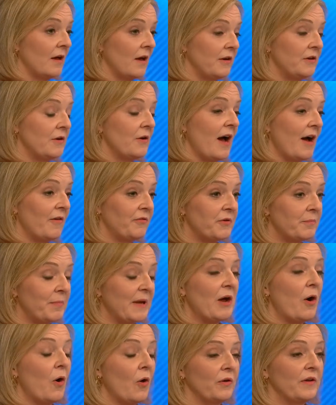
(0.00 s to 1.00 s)
and you have to
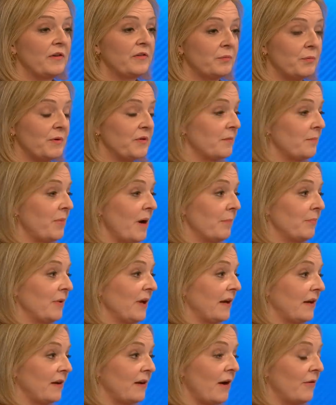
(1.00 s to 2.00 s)
be honest with the
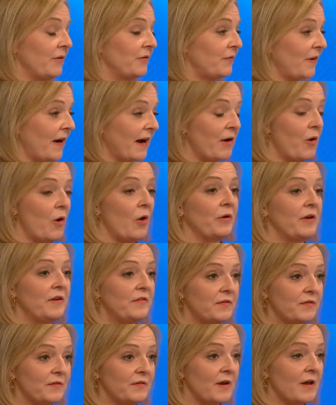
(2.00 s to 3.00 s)
public. And I was very
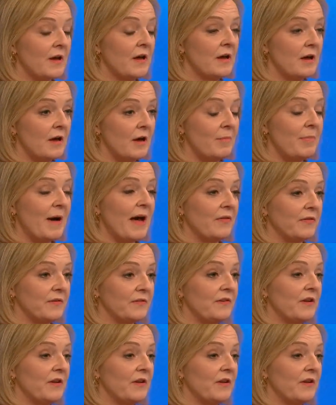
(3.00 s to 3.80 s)
honest about the